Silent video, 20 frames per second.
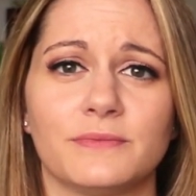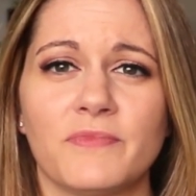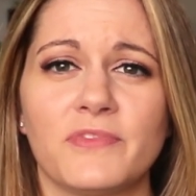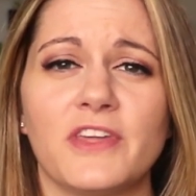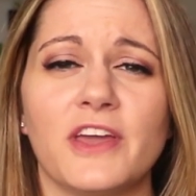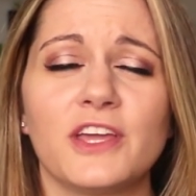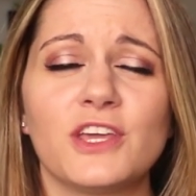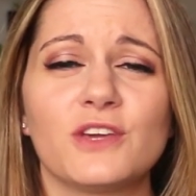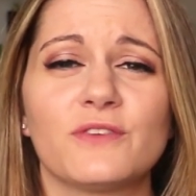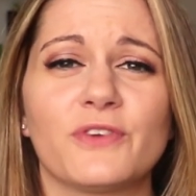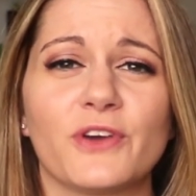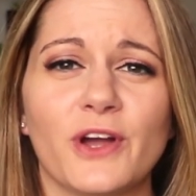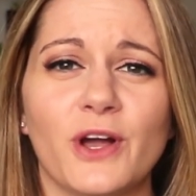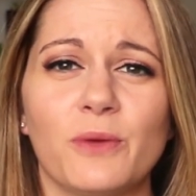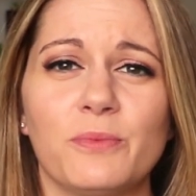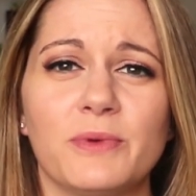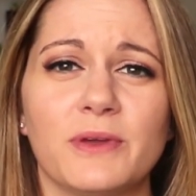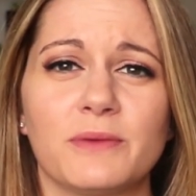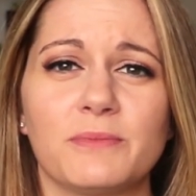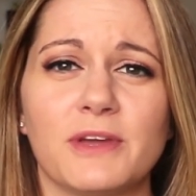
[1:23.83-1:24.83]
Thank you for
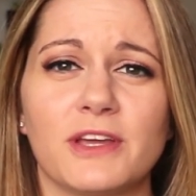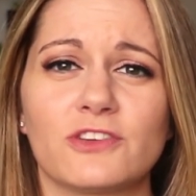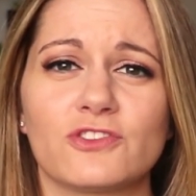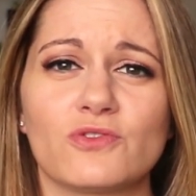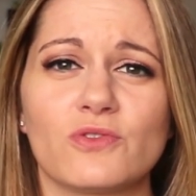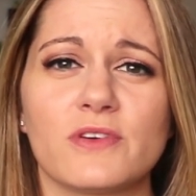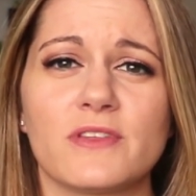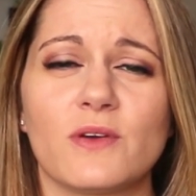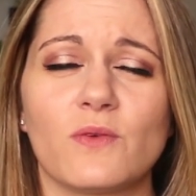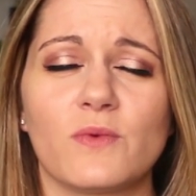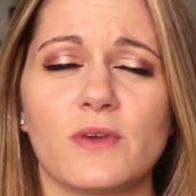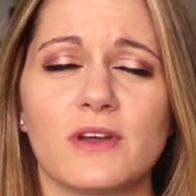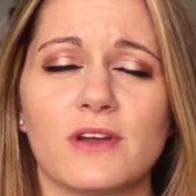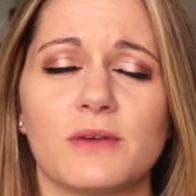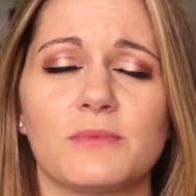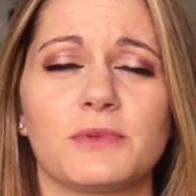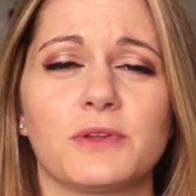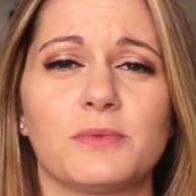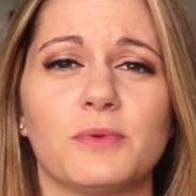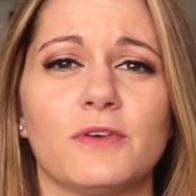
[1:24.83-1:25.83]
helping make sure that we are
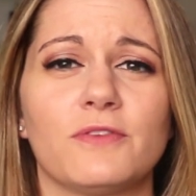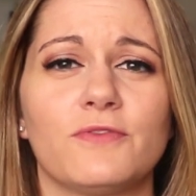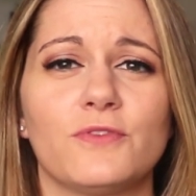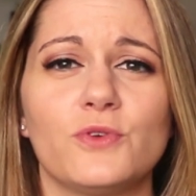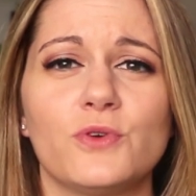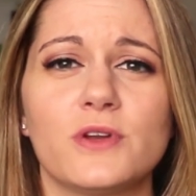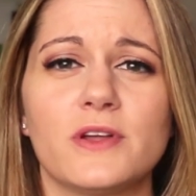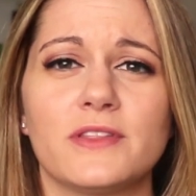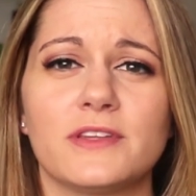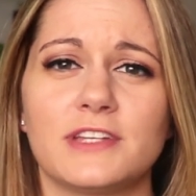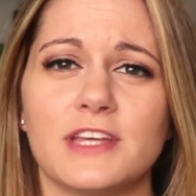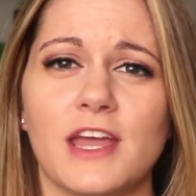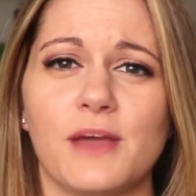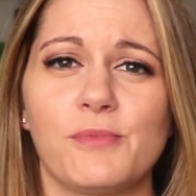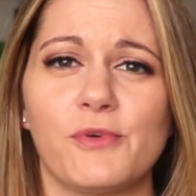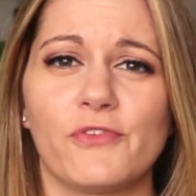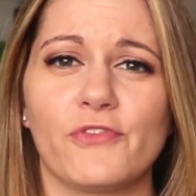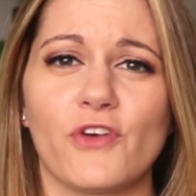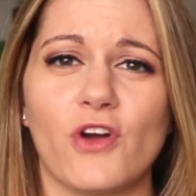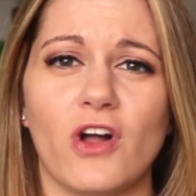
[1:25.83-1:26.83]
able to put food on the
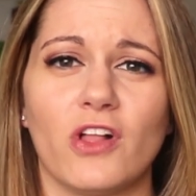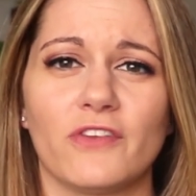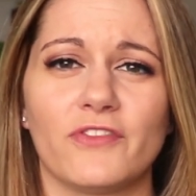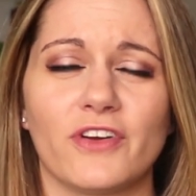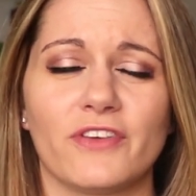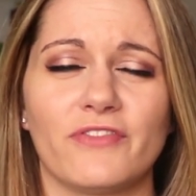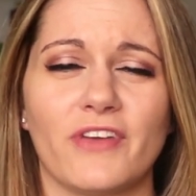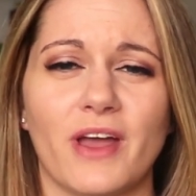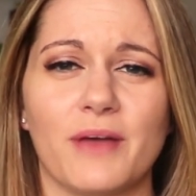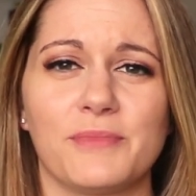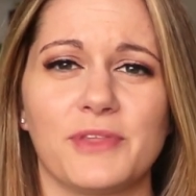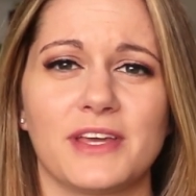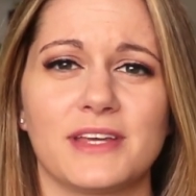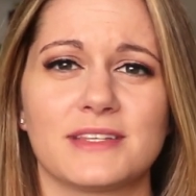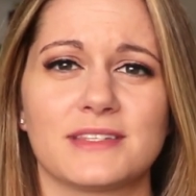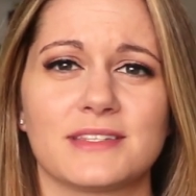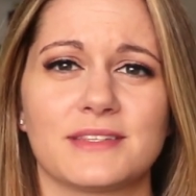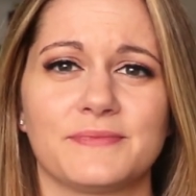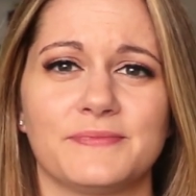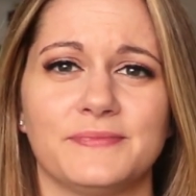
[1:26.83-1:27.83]
table for all of our
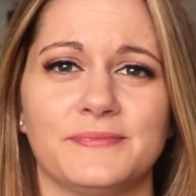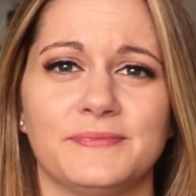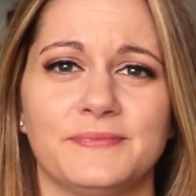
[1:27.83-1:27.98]
families.